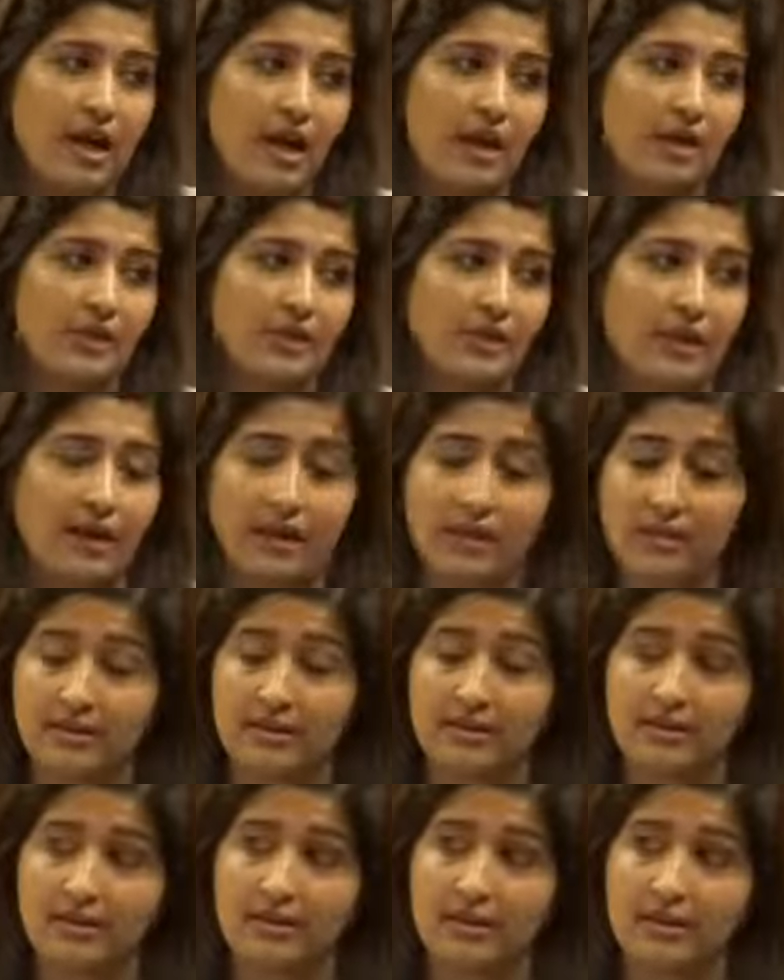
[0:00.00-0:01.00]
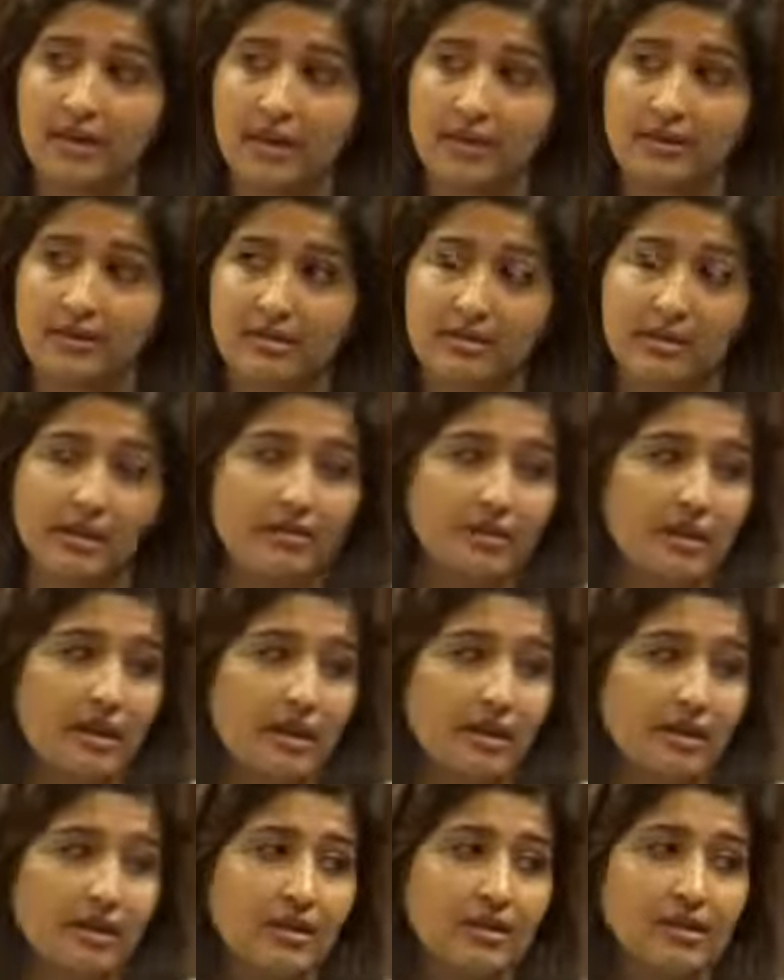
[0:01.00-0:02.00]
And the idea
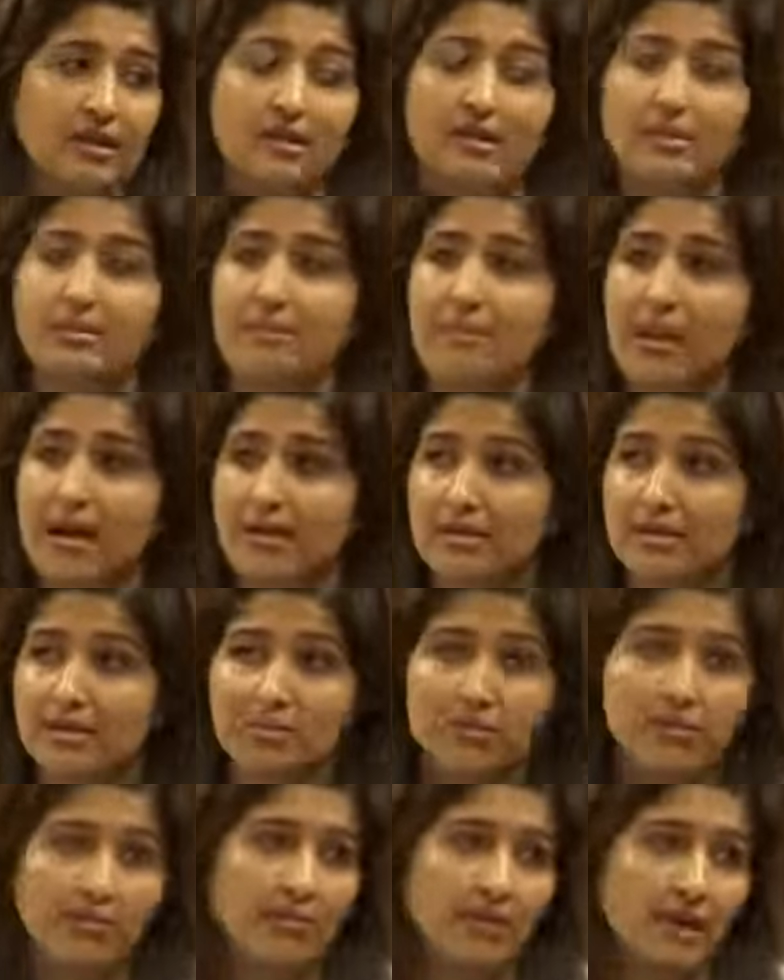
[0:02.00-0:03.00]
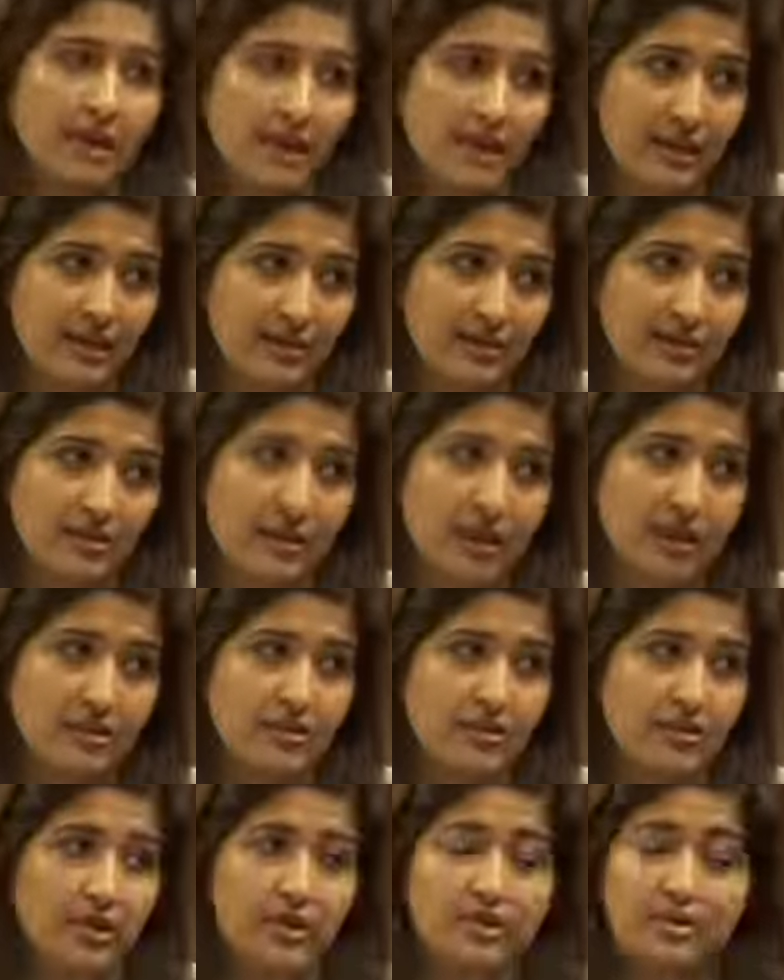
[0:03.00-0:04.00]
behind it is maximum land
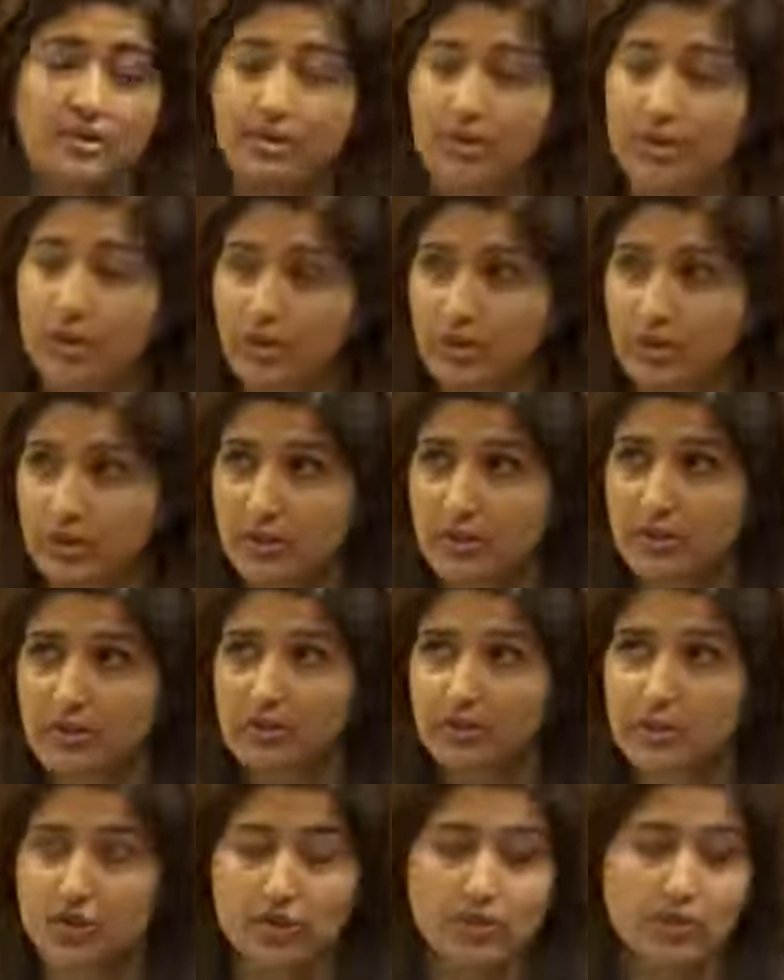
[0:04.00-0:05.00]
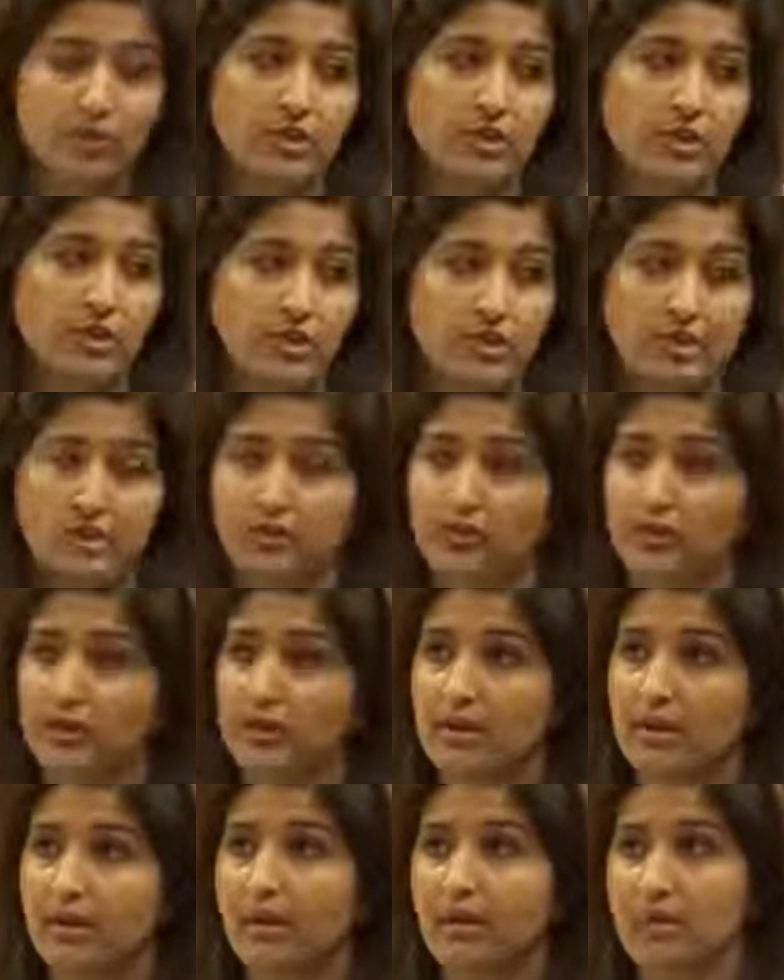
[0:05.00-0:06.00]
under exclusive
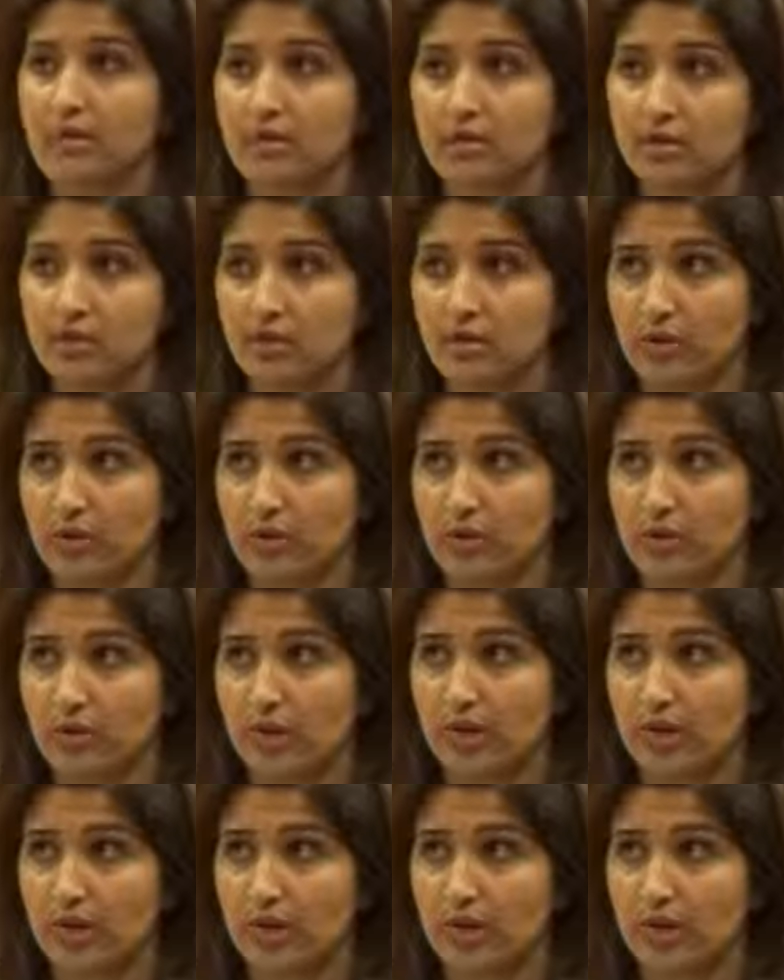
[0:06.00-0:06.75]
Jewish-Israeli control.